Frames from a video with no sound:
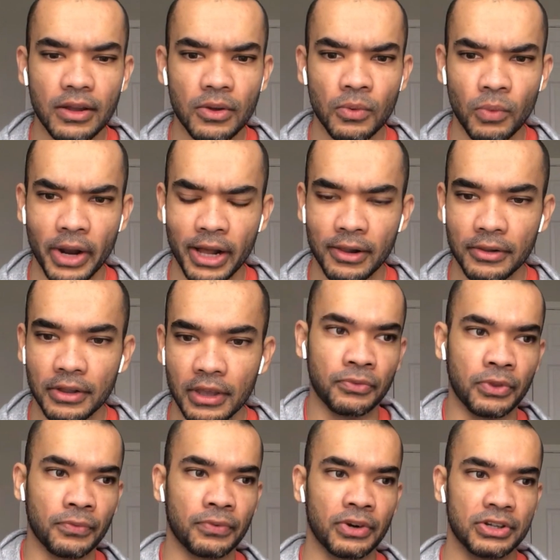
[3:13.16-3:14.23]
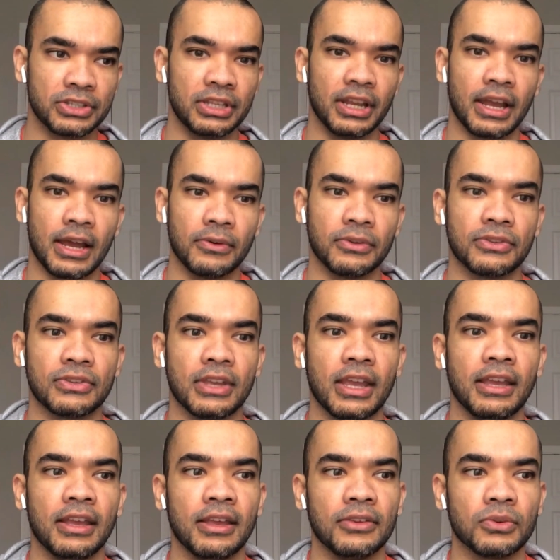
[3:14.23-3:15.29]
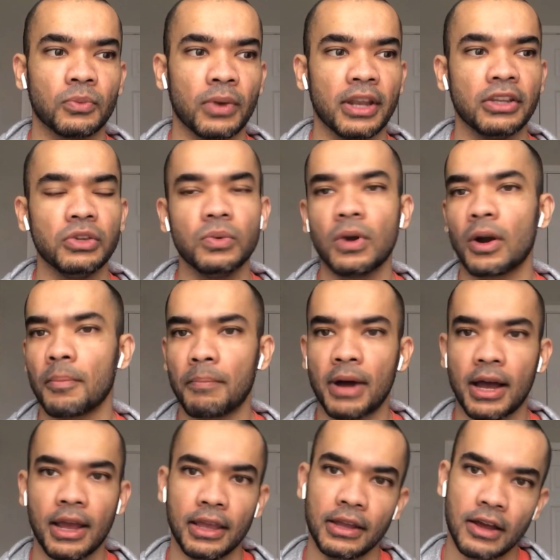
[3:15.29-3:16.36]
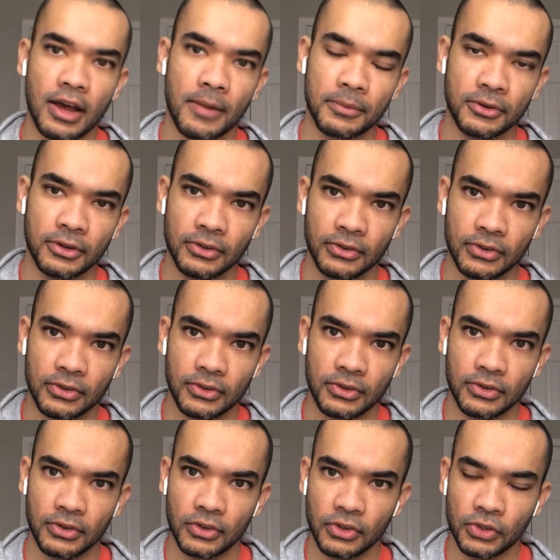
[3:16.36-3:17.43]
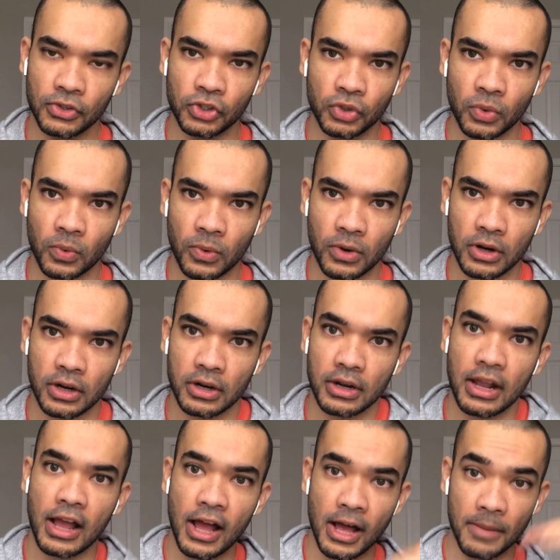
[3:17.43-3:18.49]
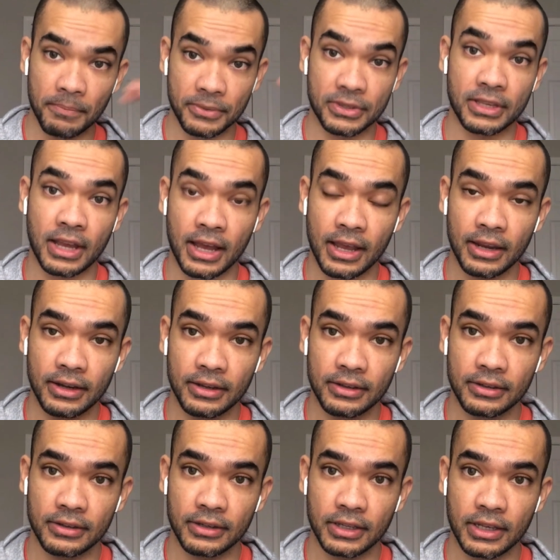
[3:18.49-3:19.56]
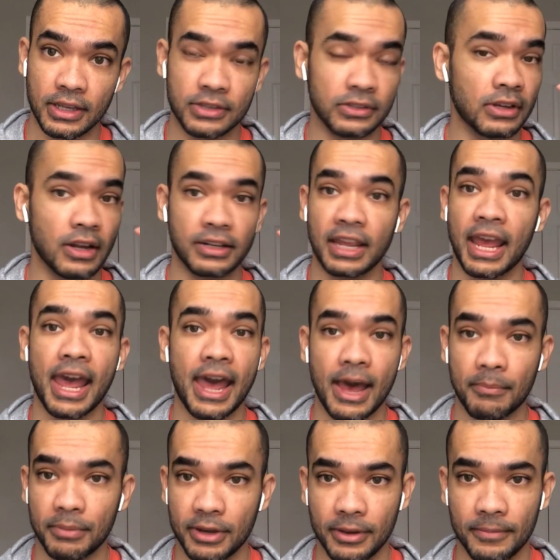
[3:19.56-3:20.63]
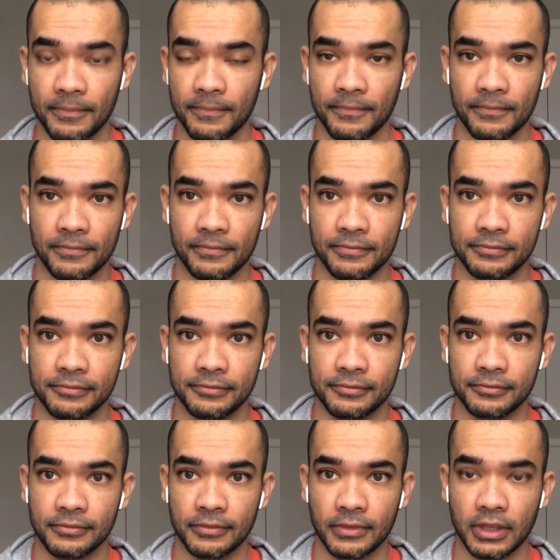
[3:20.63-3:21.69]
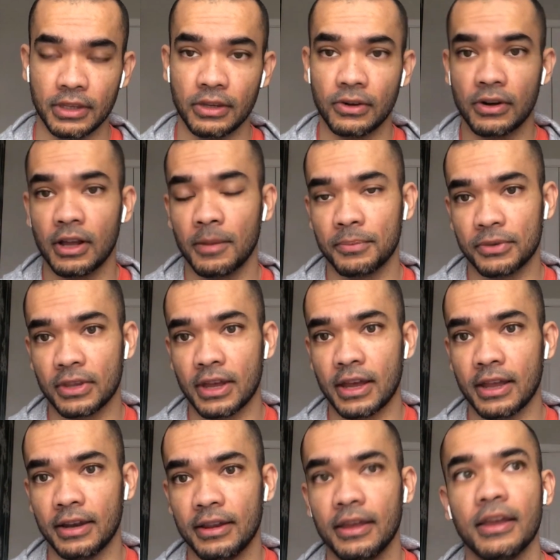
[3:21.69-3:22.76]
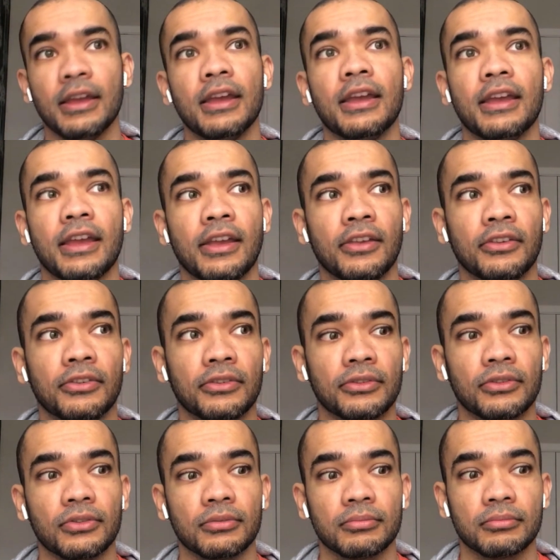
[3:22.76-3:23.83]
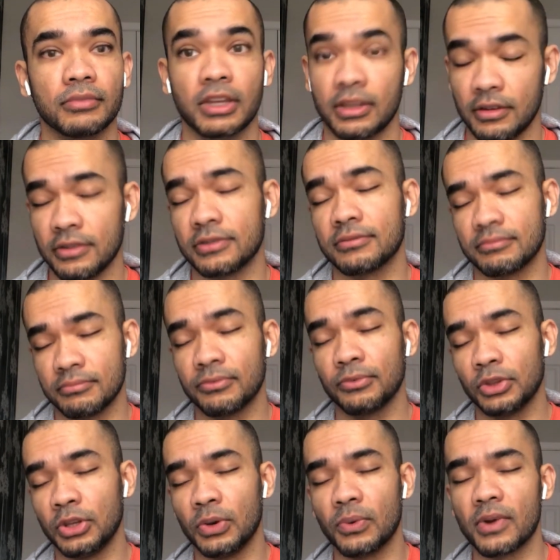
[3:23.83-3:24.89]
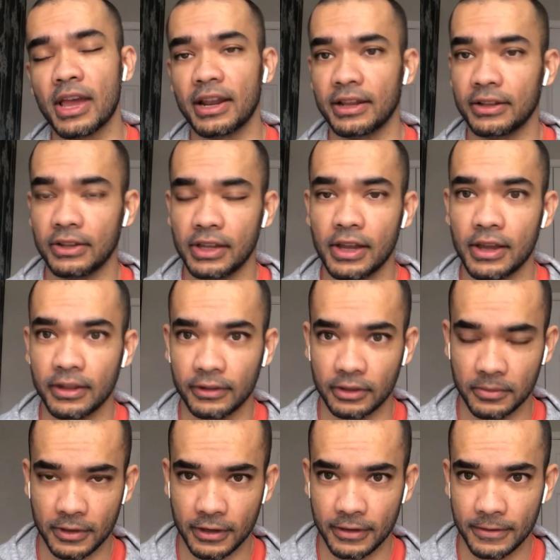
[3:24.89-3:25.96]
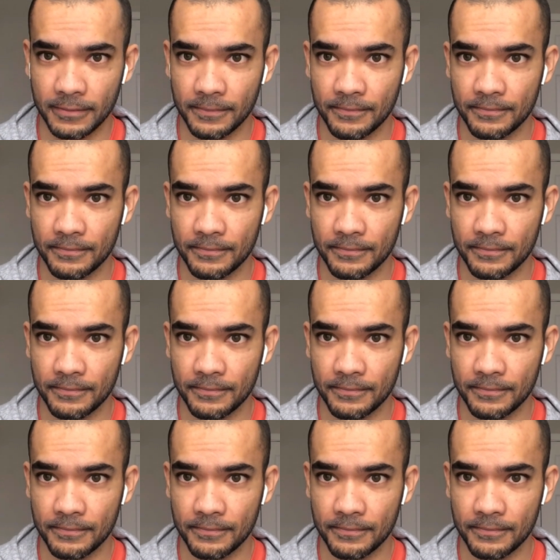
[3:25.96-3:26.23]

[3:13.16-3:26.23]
Well, the first thing I would say is when you are buying options, your upside is not capped. Your upside is theoretically unlimited.